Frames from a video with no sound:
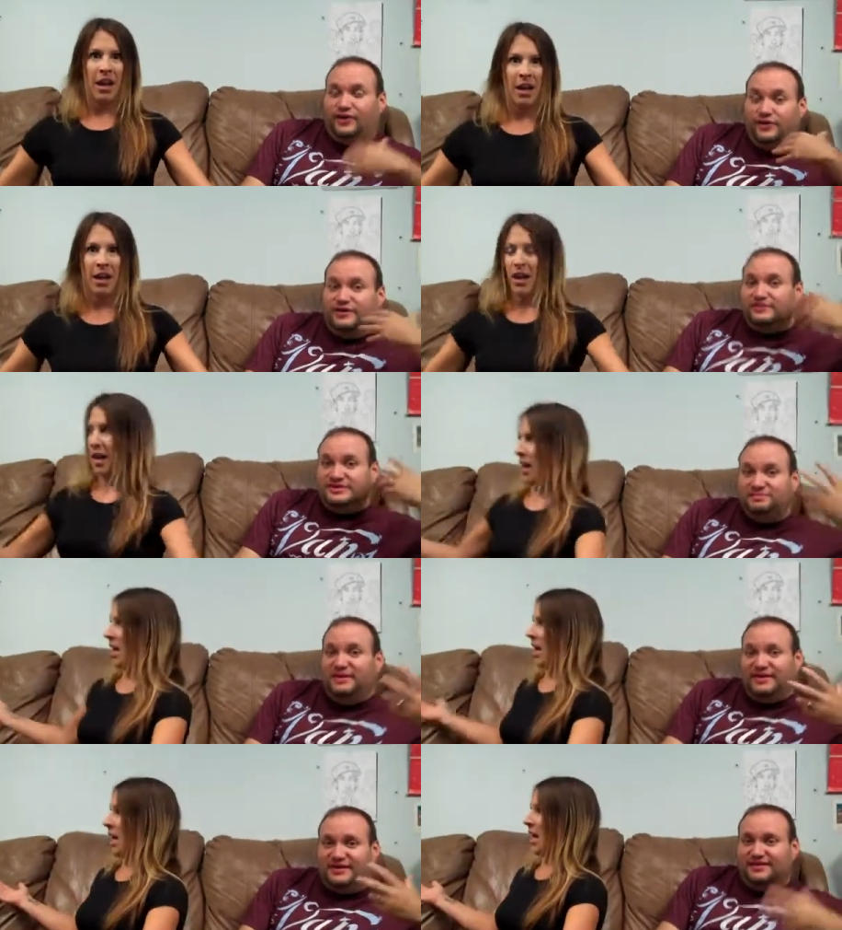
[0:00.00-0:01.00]
Speaker 1: couldn't
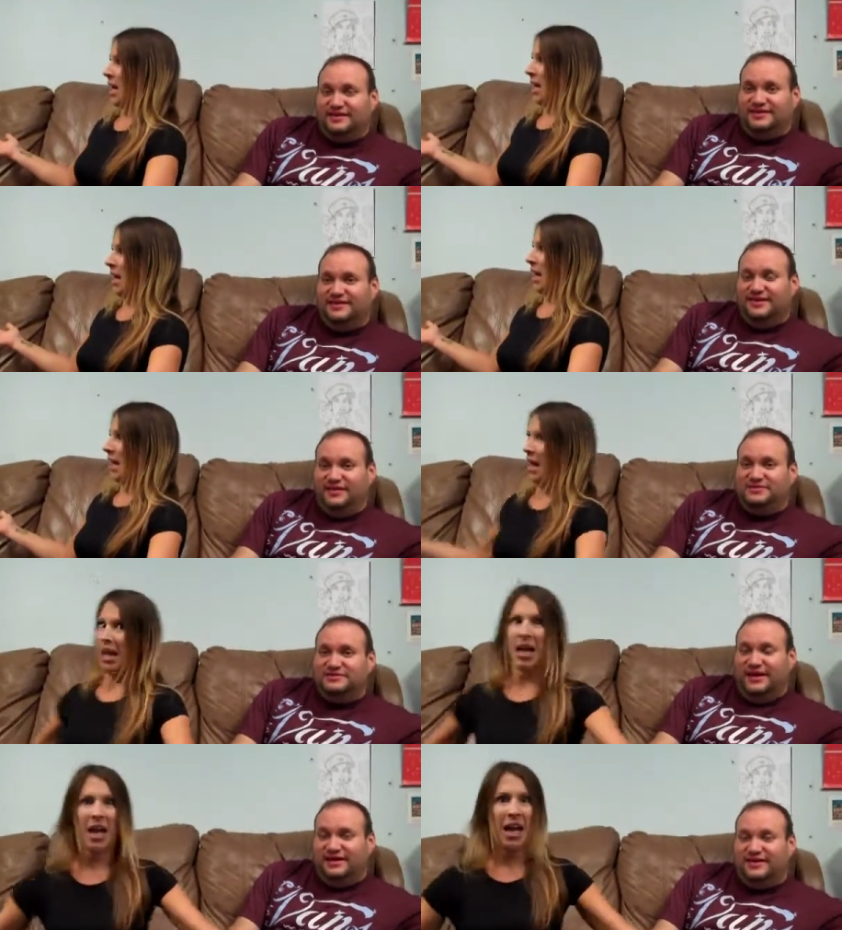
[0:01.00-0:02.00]
speak. It was
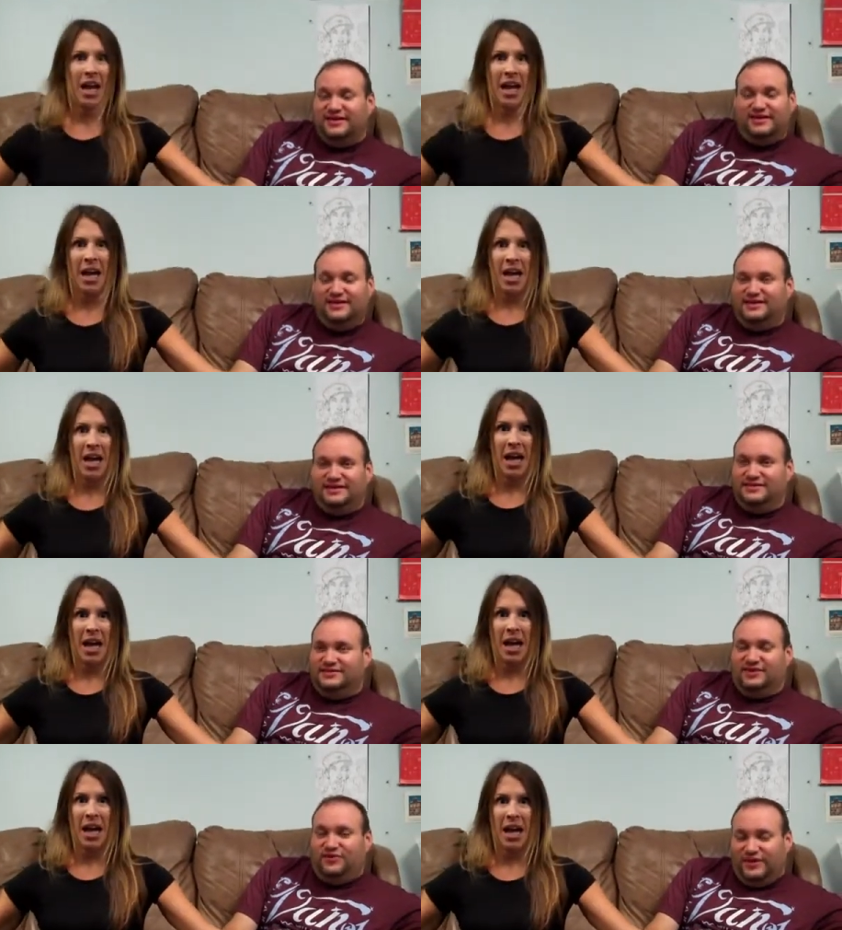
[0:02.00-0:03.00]
like
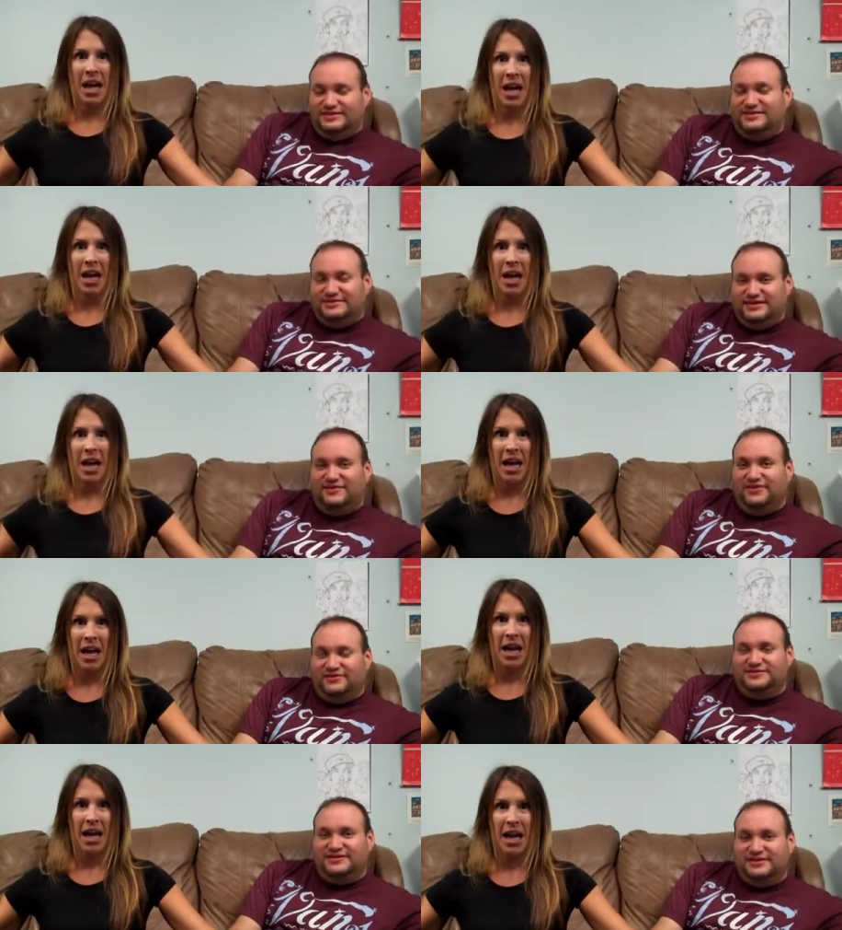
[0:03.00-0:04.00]
the craziest thing I've
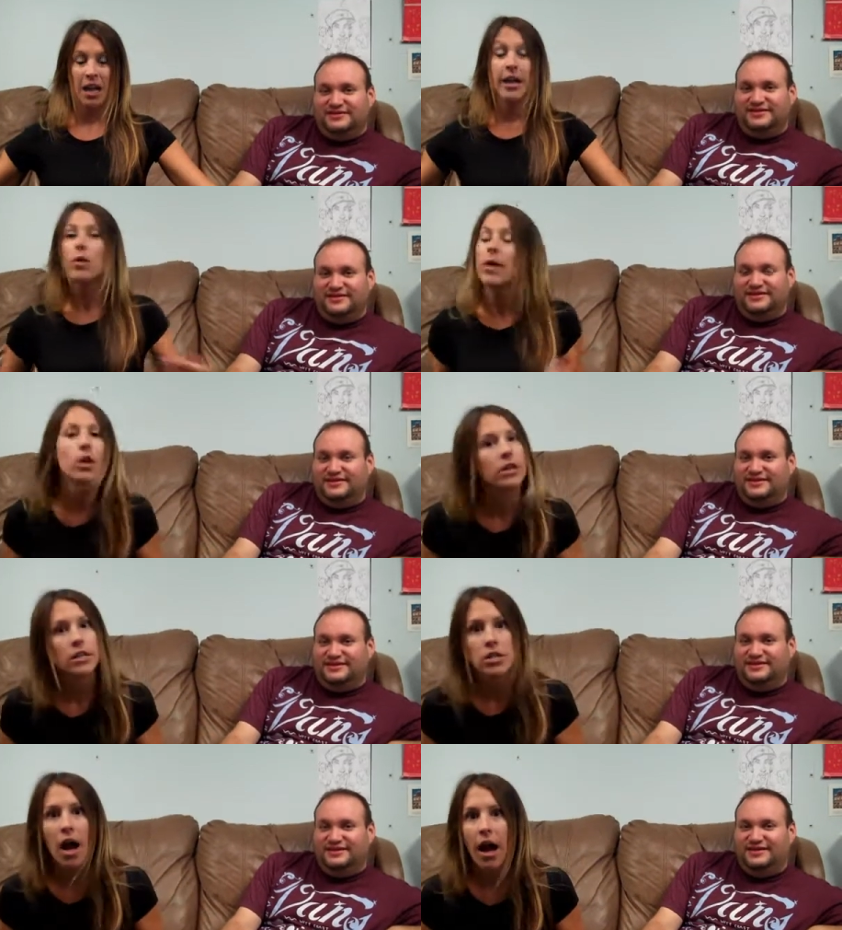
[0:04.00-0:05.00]
ever seen.
Speaker 2: Like we
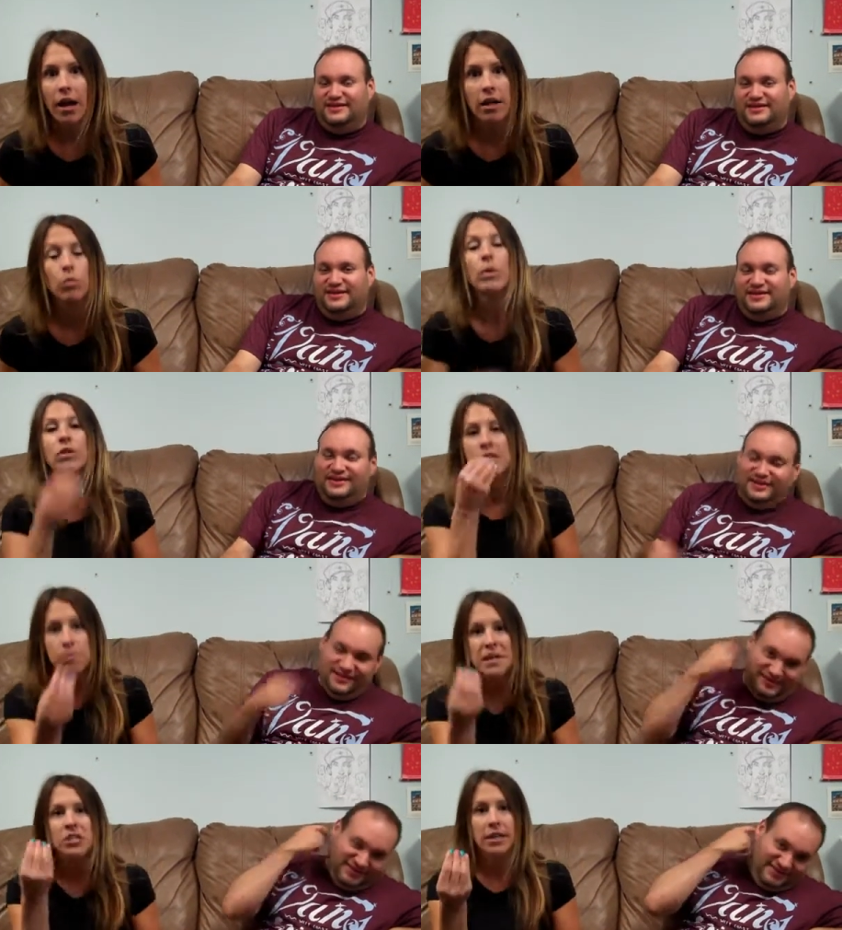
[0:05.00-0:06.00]
couldn't talk. We were
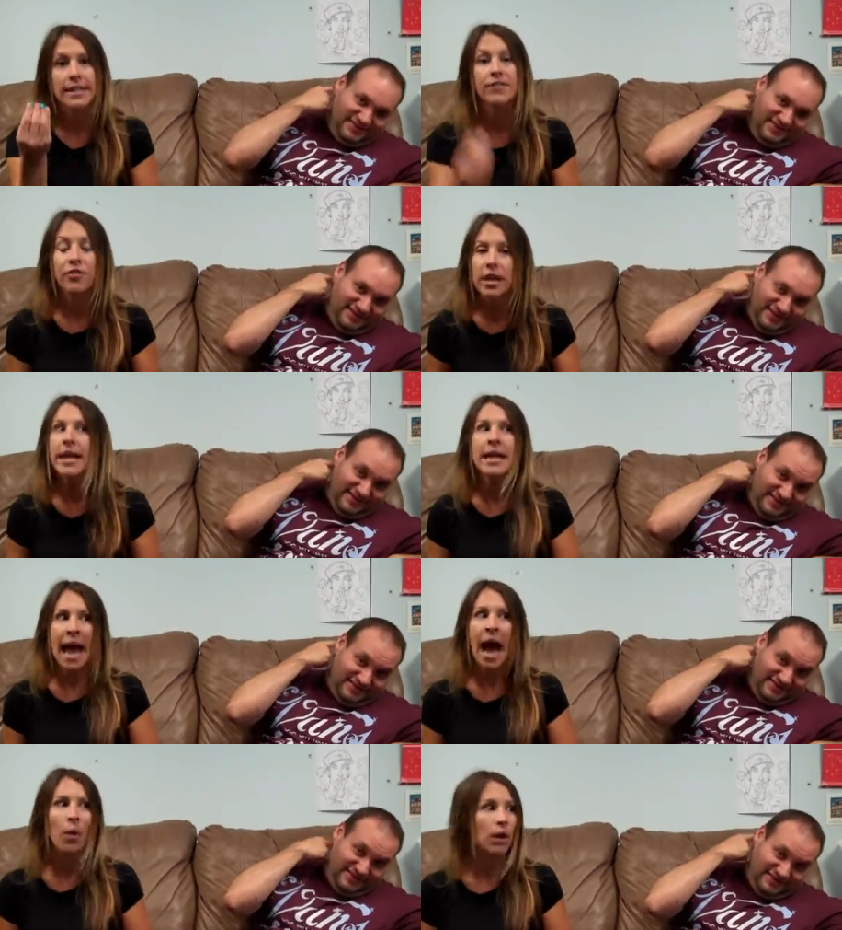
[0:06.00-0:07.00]
speechless for yeah. like an
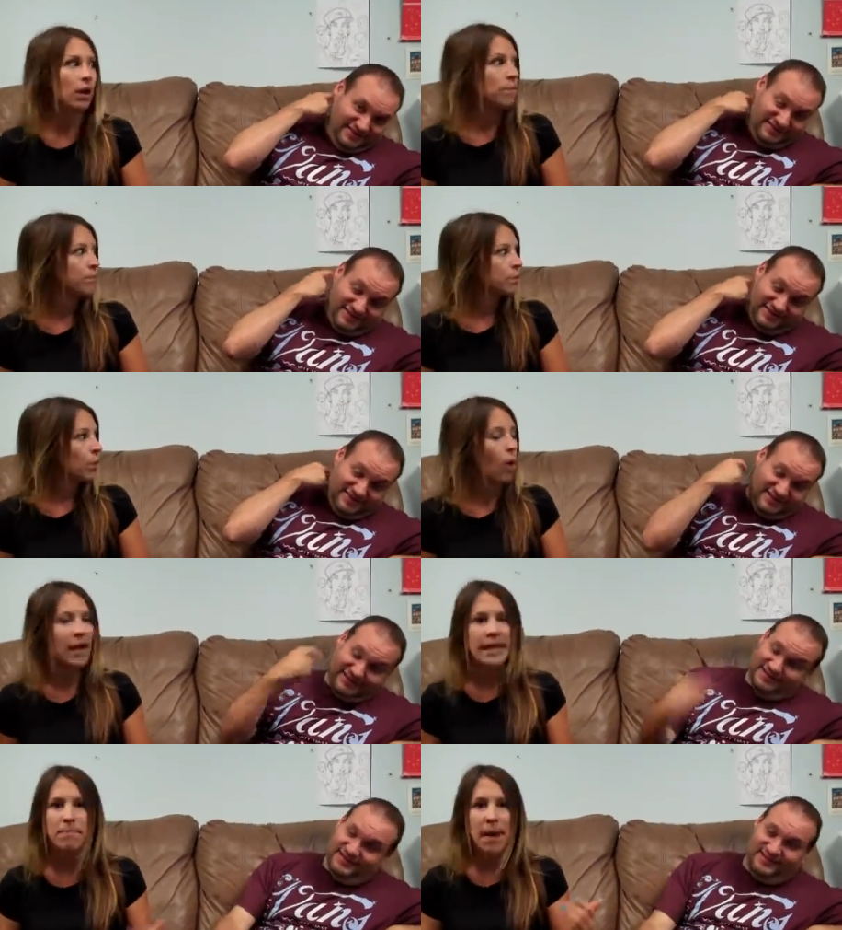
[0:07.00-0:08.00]
hour
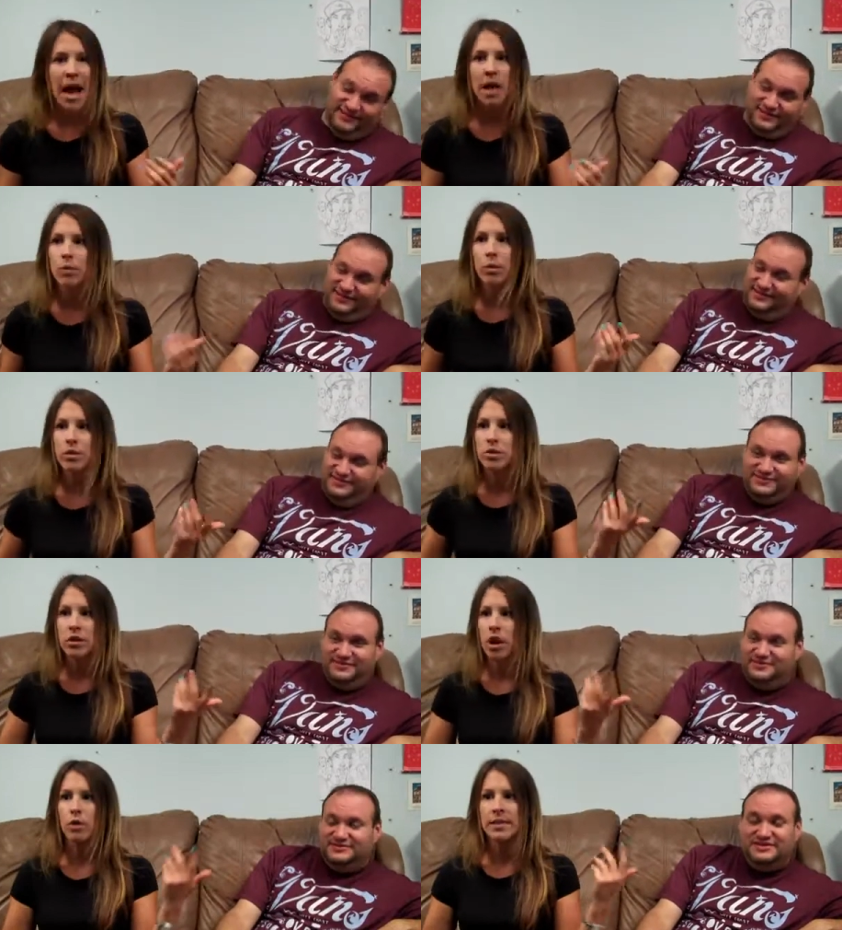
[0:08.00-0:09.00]
walking back to
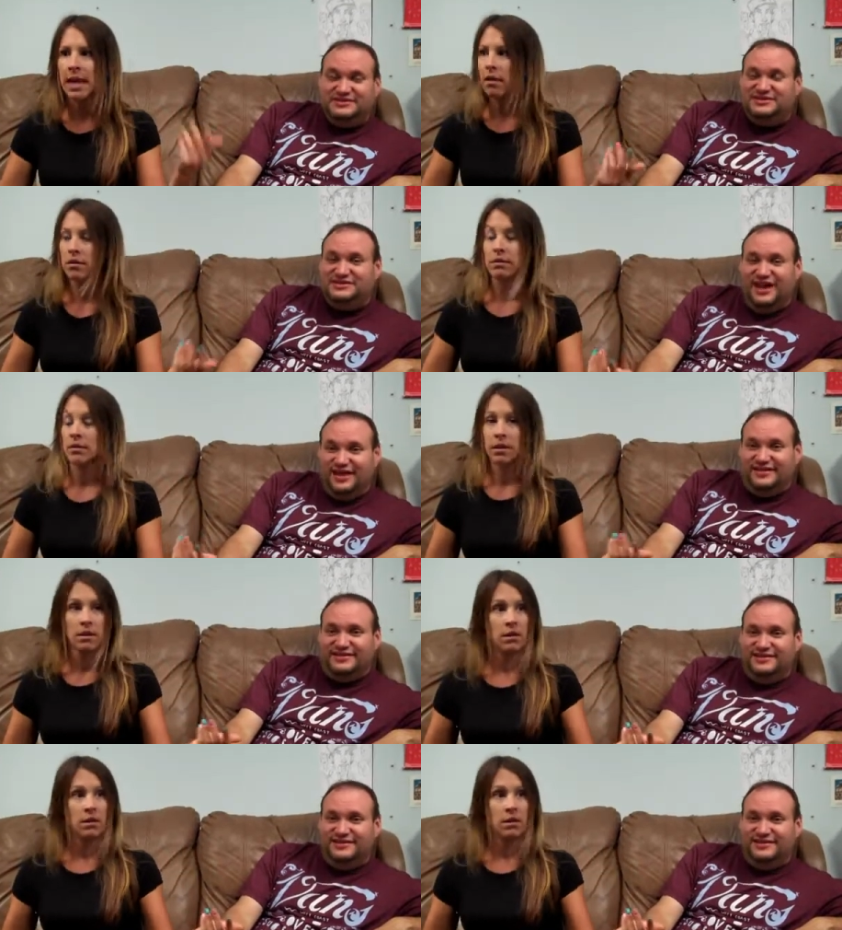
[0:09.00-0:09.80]
their hotel. Just stunned.